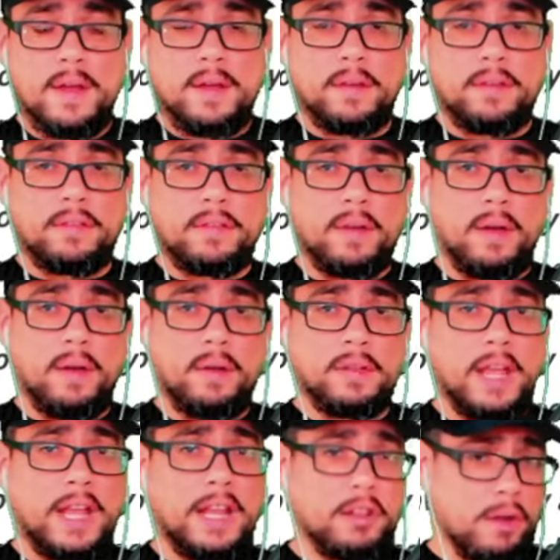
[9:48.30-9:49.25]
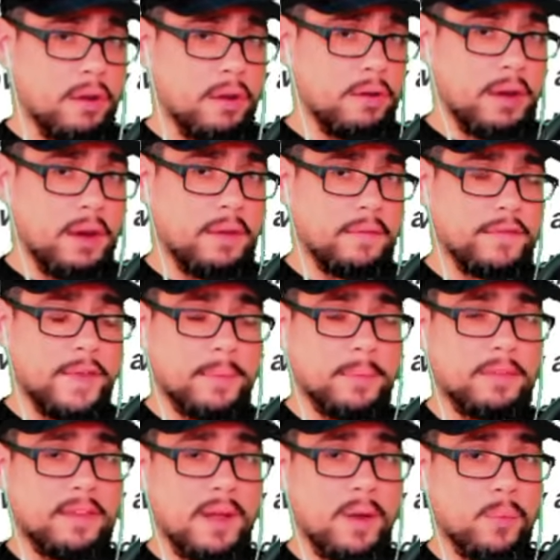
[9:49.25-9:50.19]
So they learning from
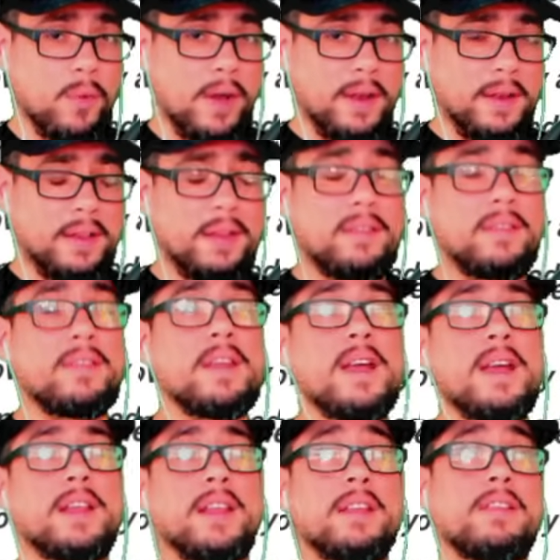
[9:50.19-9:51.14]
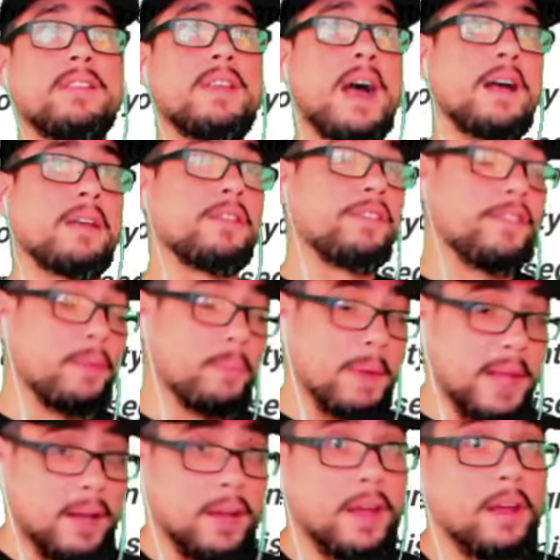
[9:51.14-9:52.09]
someone. This sounds
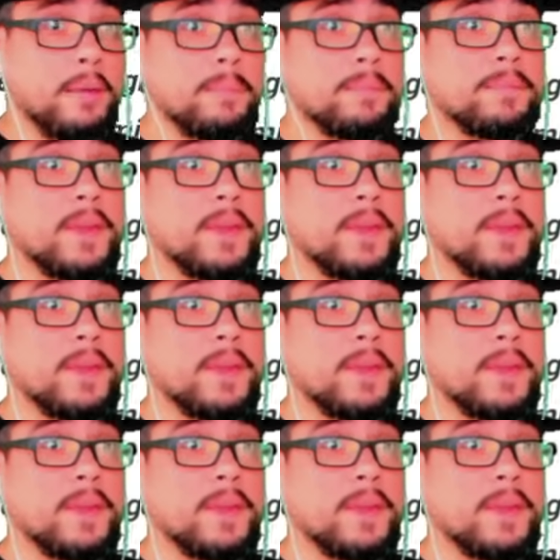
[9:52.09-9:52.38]
familiar.